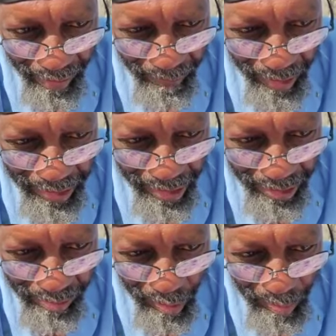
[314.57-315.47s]
Flesh
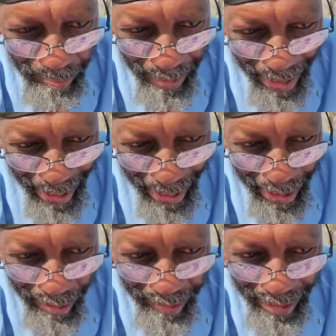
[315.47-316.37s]
has grown
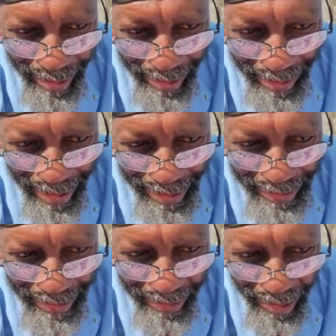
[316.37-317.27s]
pale and
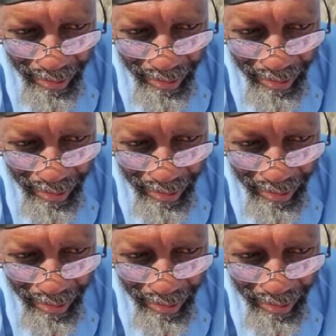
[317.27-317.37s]
lazy